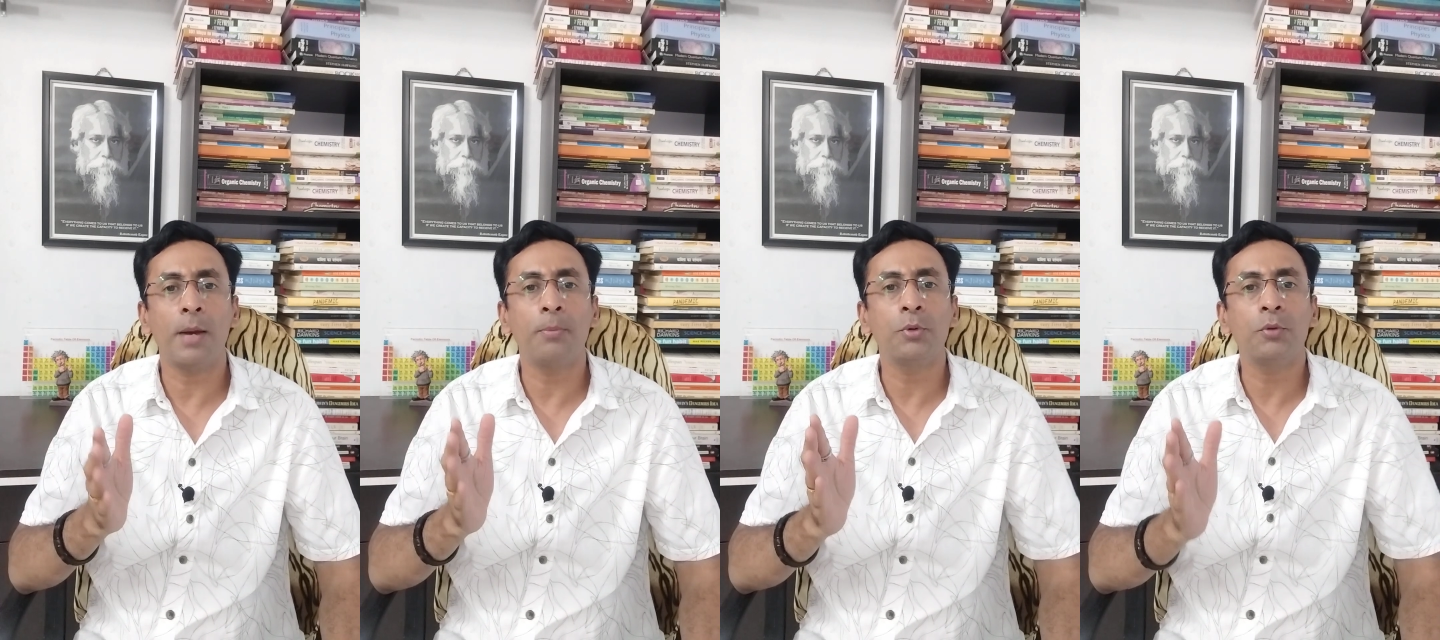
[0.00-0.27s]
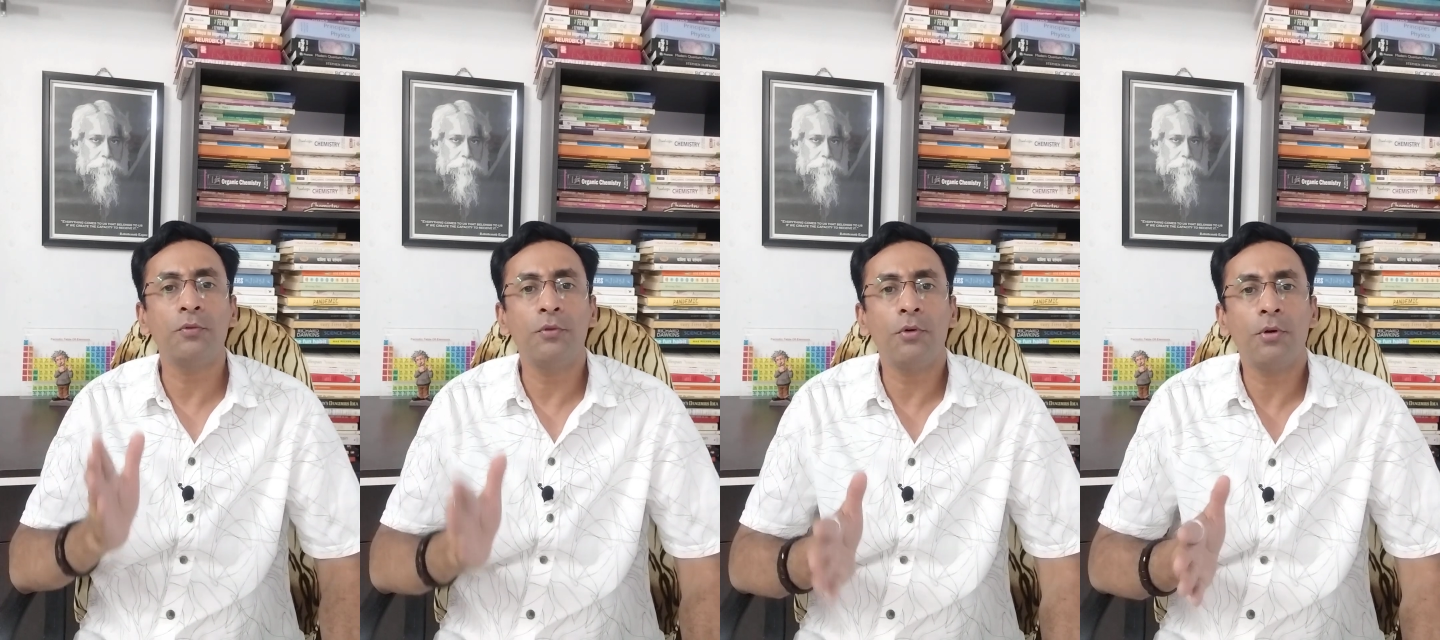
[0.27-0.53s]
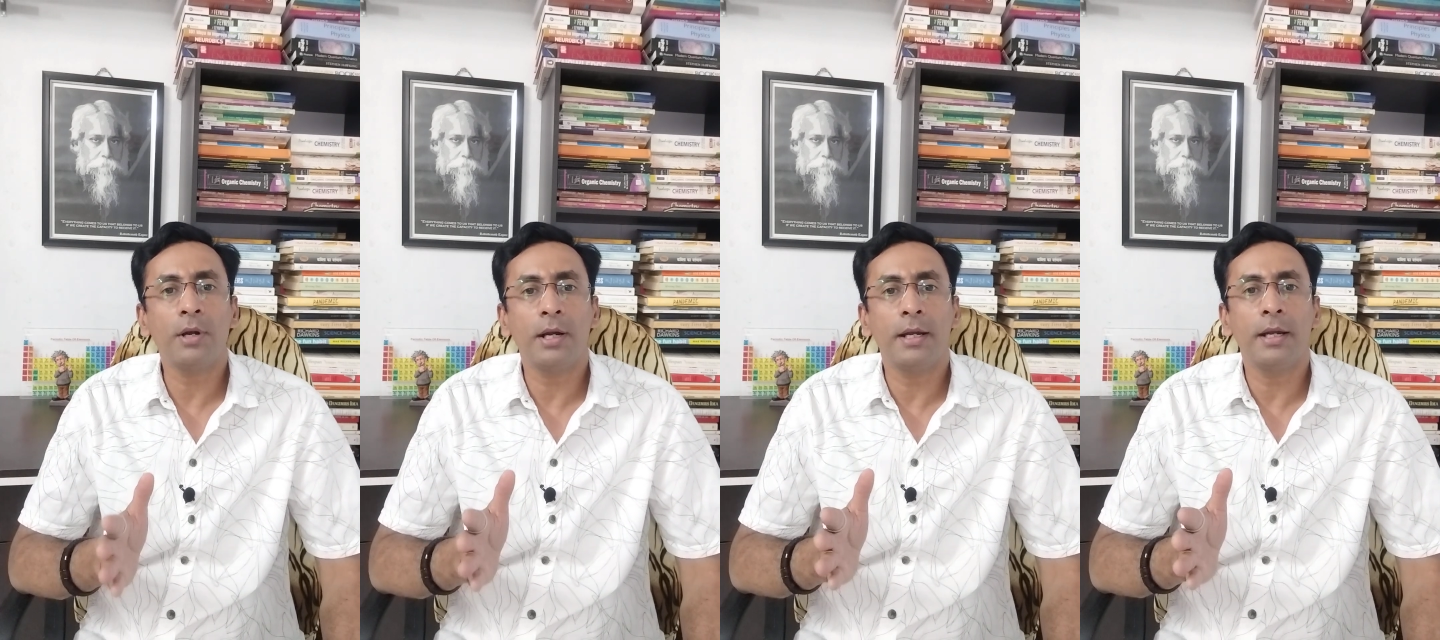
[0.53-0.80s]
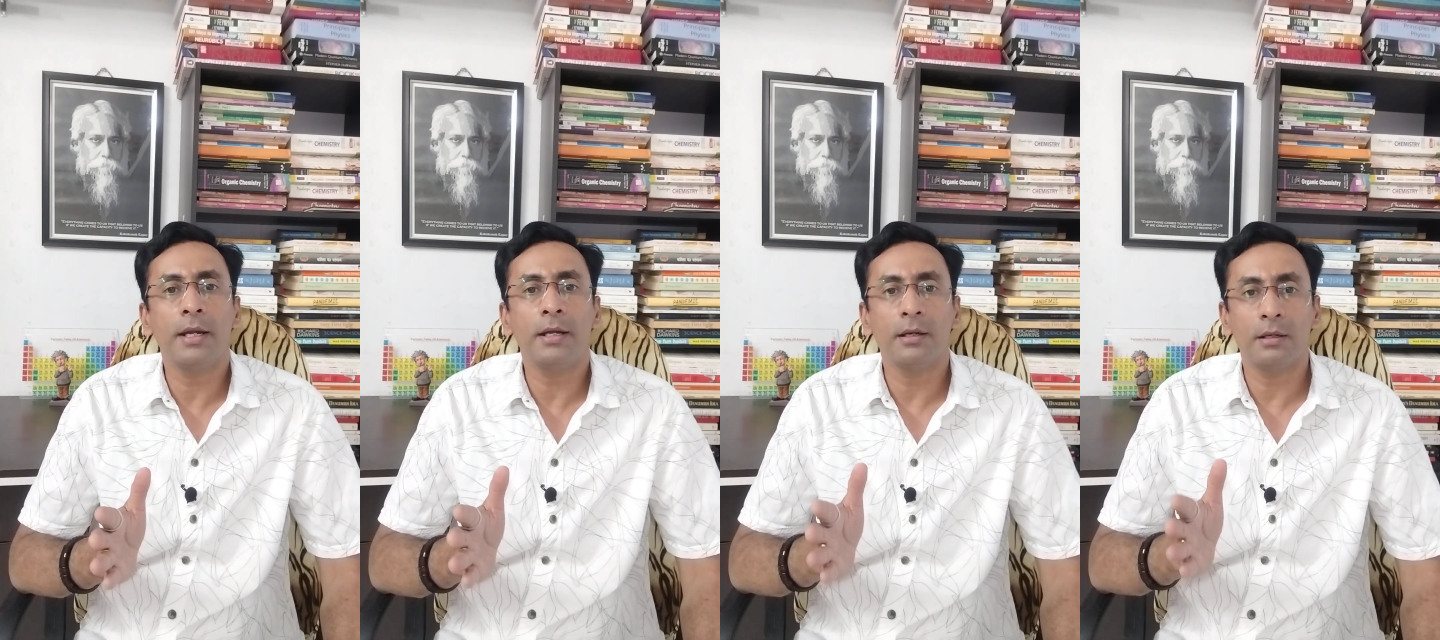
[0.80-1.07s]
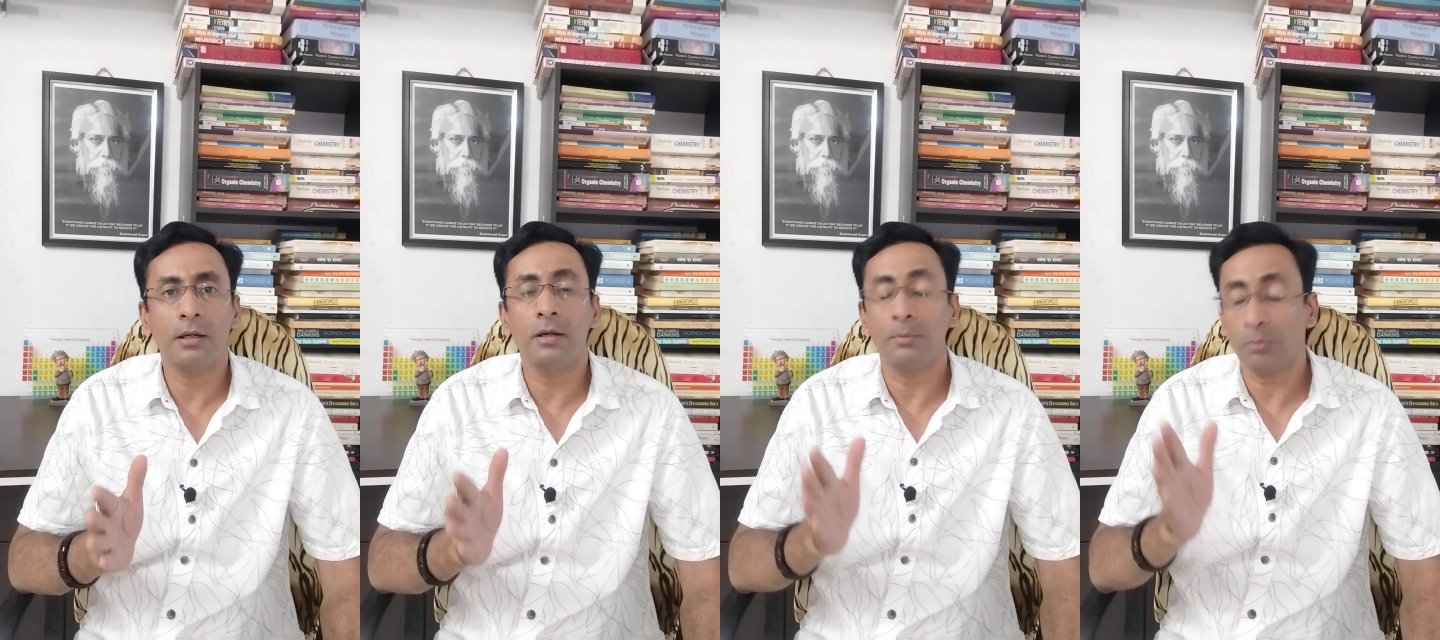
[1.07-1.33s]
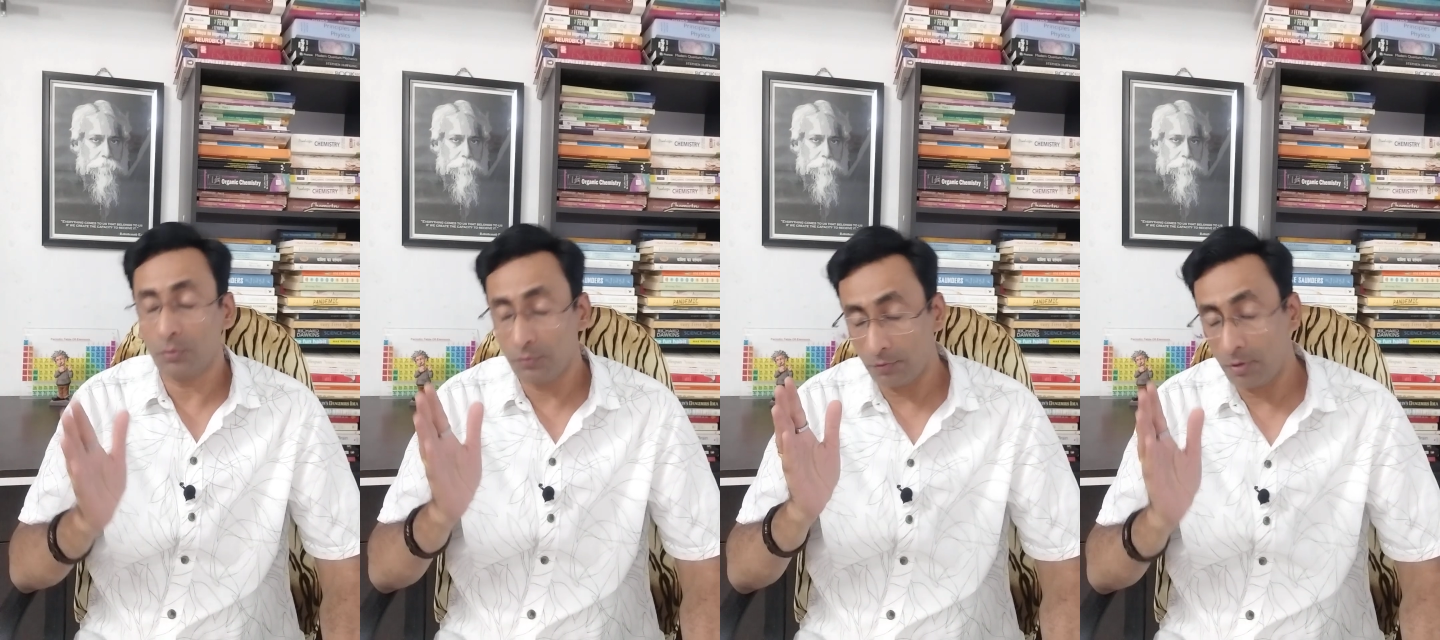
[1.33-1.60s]
up to
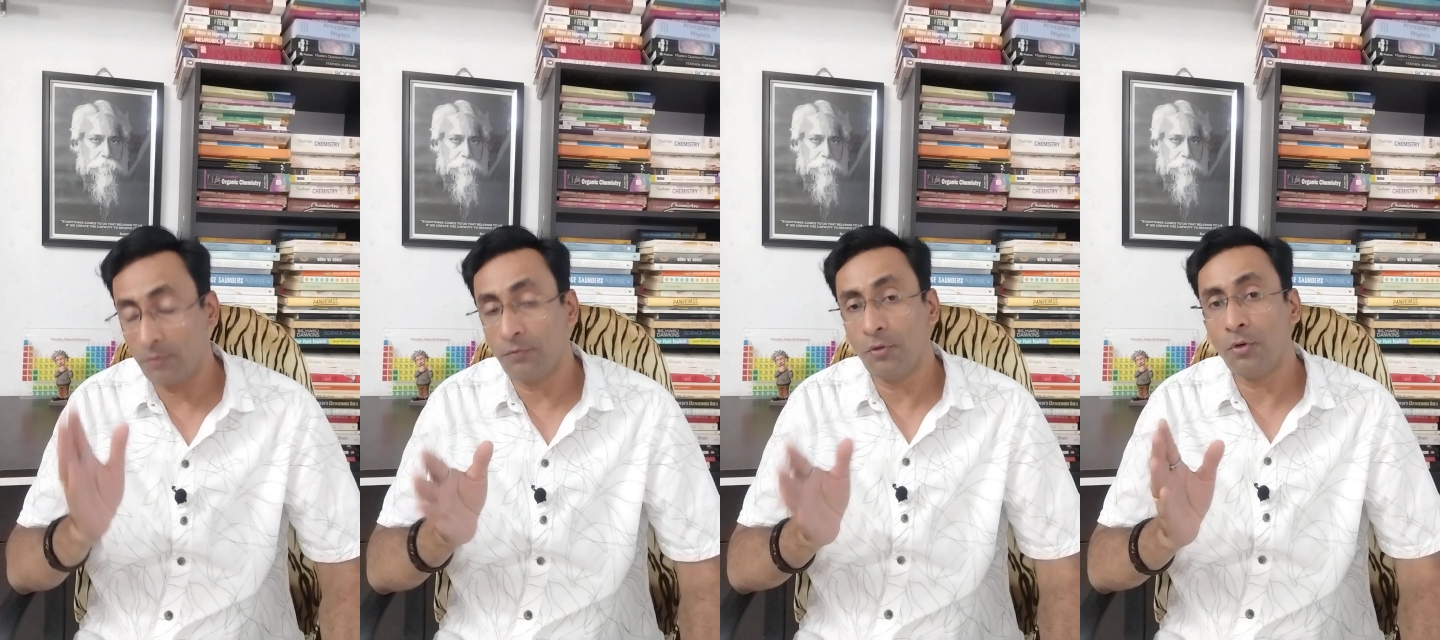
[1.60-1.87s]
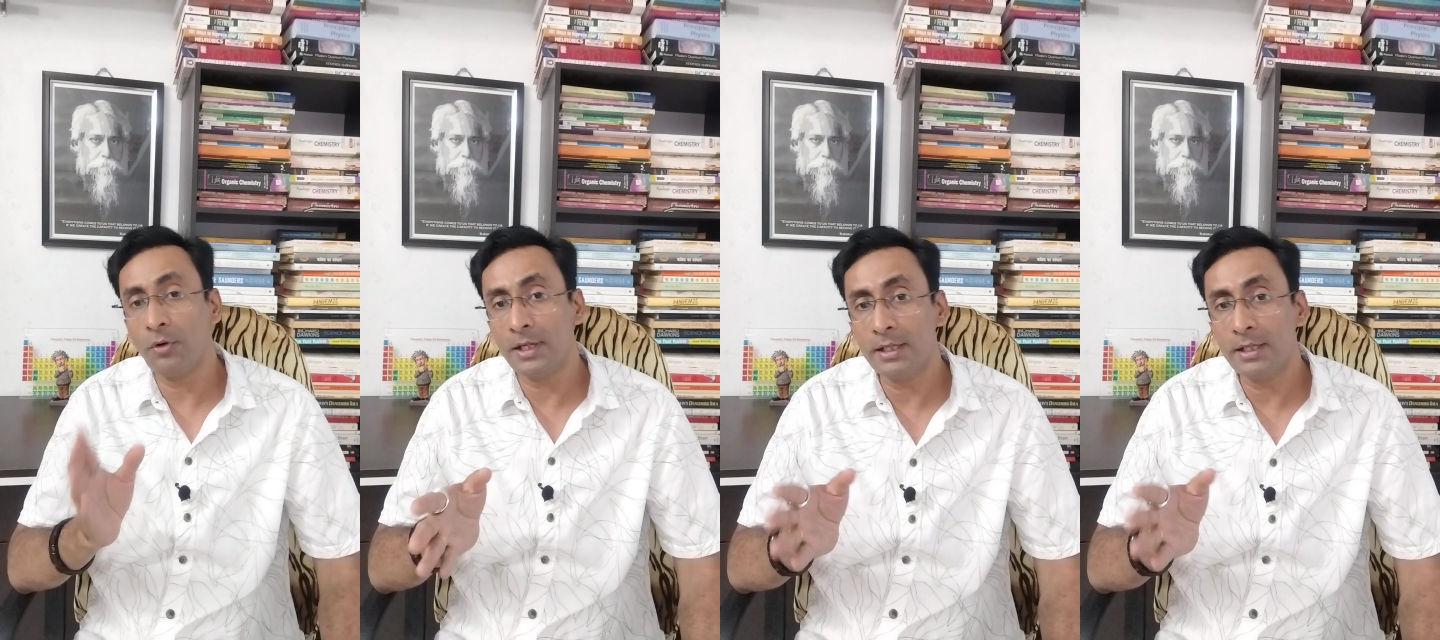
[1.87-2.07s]
4